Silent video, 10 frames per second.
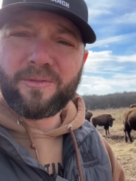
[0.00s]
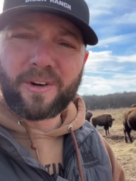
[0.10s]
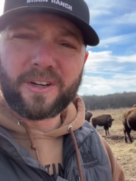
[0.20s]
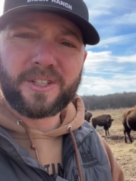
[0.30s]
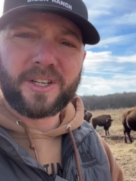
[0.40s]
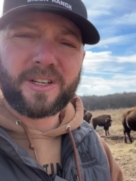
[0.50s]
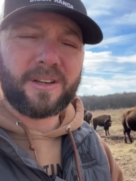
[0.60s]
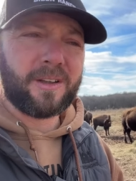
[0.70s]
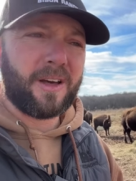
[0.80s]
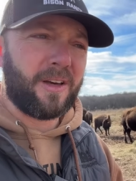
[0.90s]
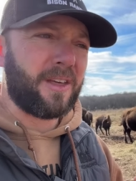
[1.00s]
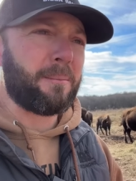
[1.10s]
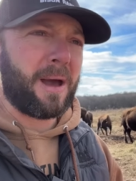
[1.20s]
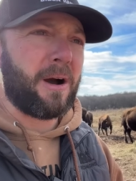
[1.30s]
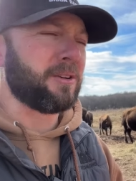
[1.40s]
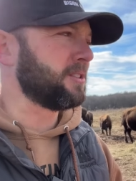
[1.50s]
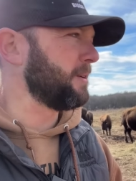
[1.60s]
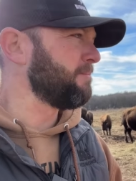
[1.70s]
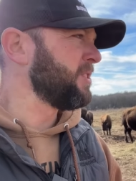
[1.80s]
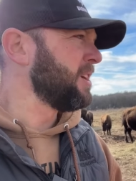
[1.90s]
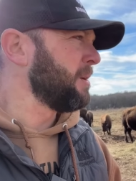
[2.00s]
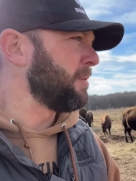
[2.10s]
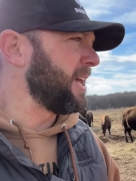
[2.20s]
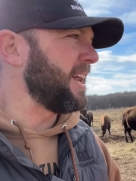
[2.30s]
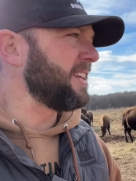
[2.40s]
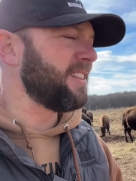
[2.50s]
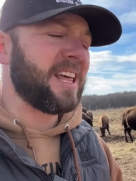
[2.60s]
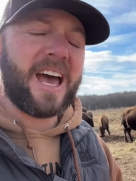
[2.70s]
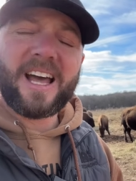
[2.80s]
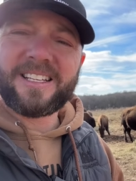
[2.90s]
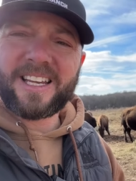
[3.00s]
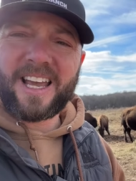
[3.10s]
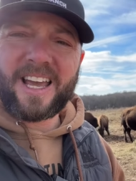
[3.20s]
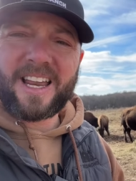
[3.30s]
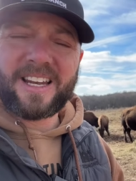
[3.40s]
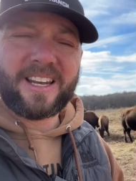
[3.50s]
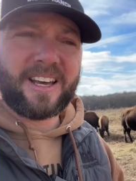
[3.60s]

version uh, that powers it. But I did that, and